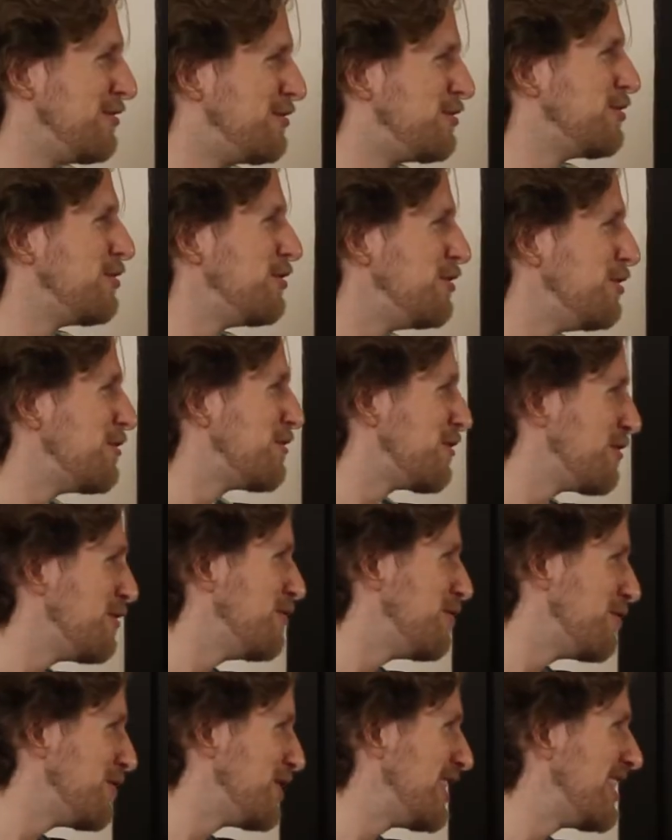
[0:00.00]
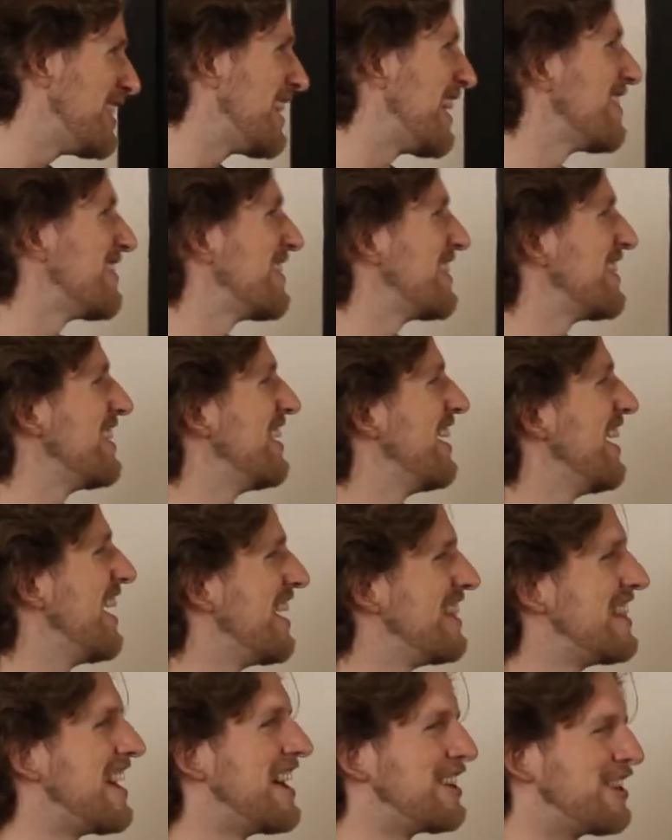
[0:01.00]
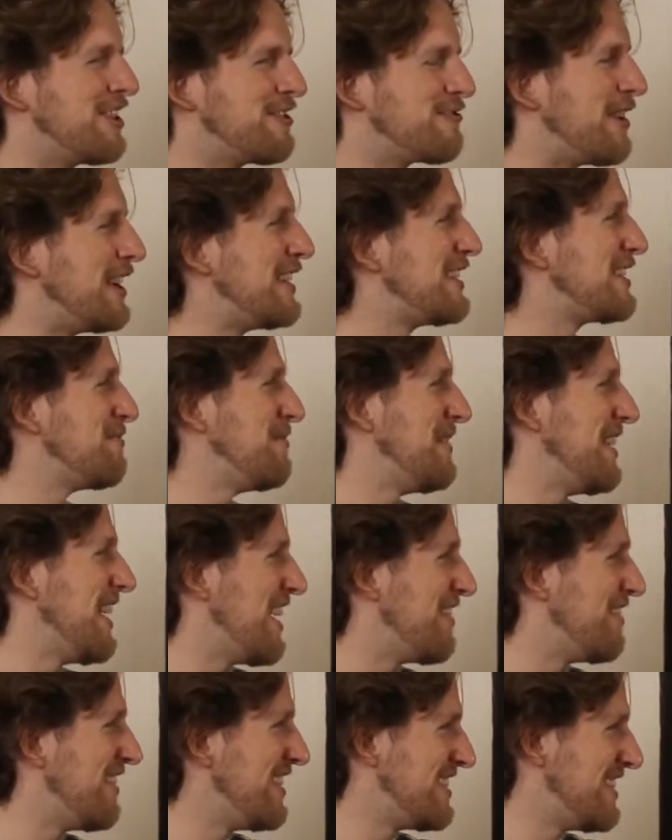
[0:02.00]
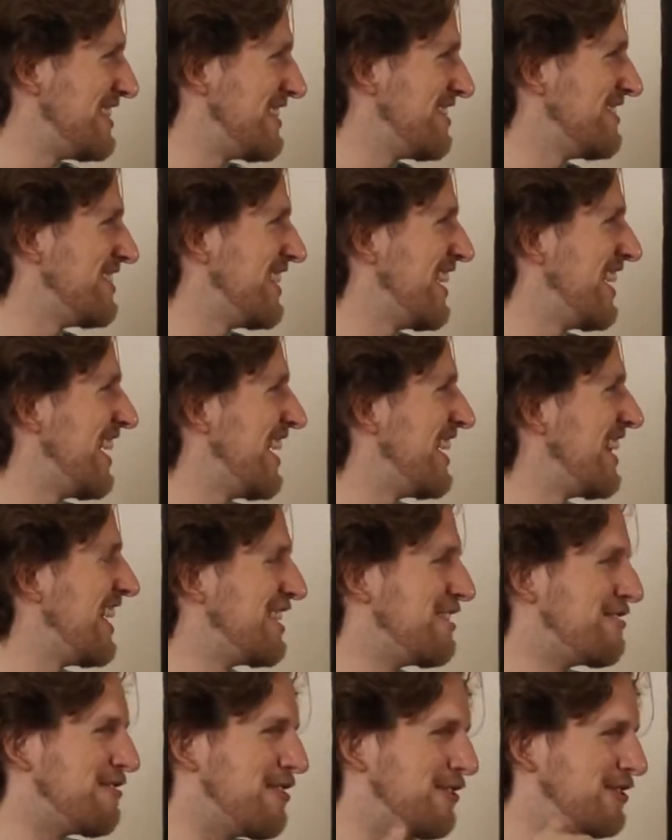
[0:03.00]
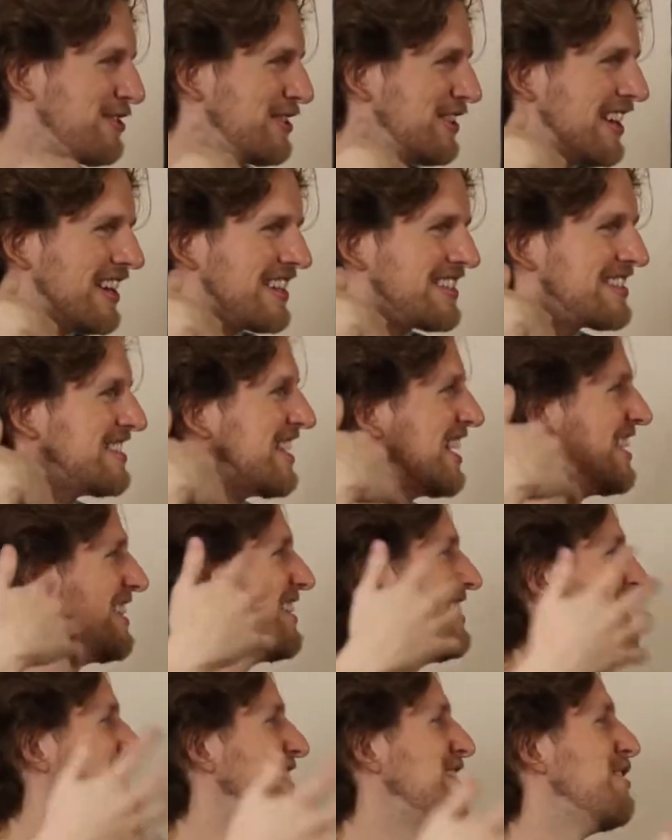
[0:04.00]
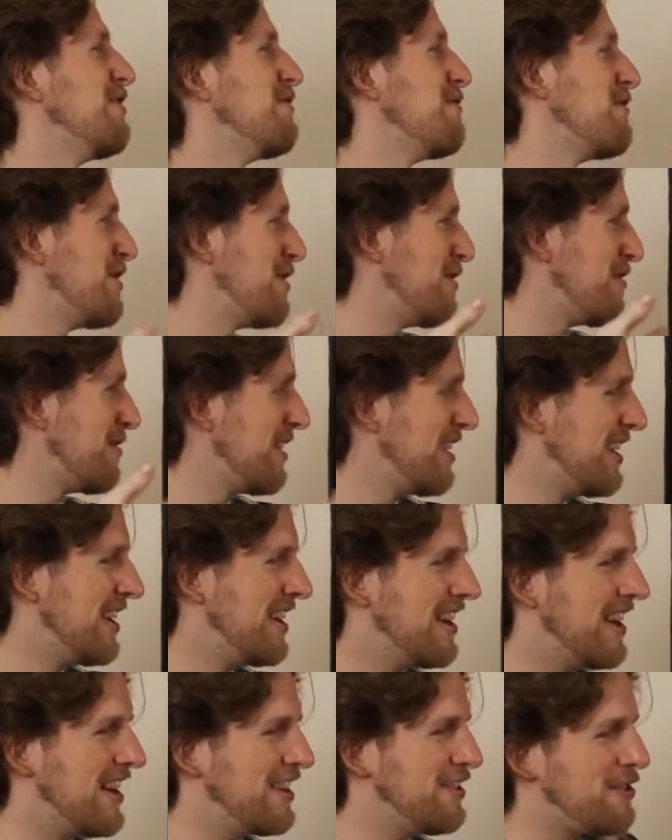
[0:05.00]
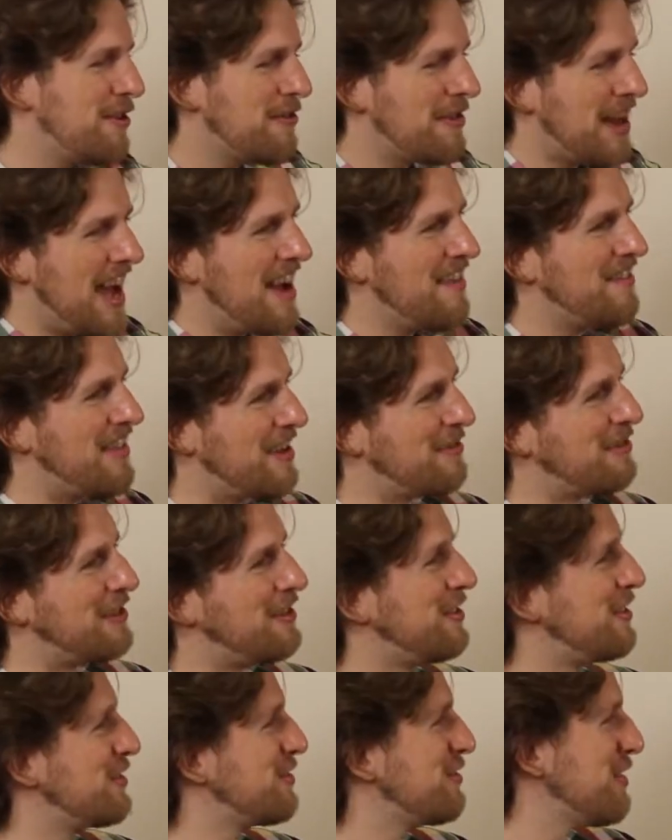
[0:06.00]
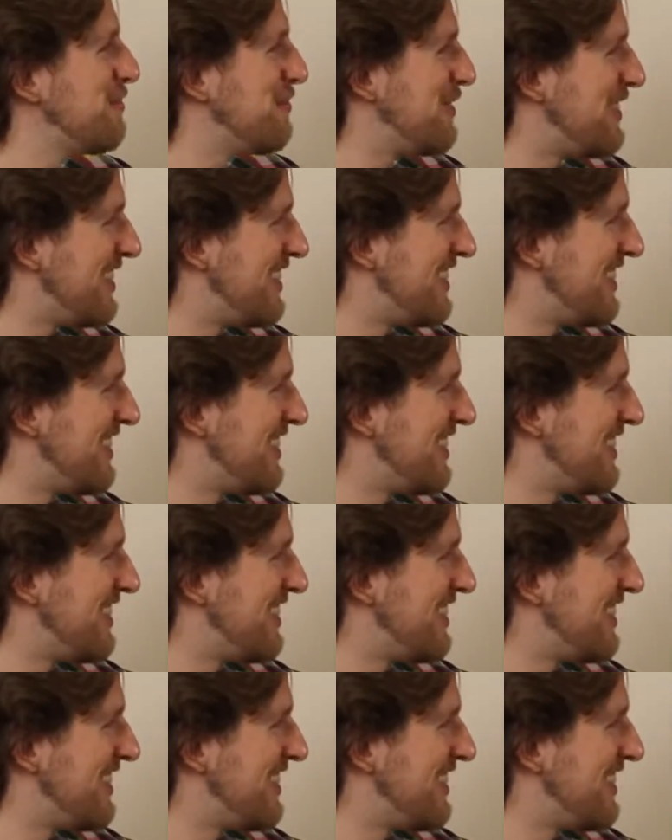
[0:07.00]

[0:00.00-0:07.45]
chew your food really loudly, and that grates me every single day, and I grow to silently loathe you. You don't have that when you're distributed.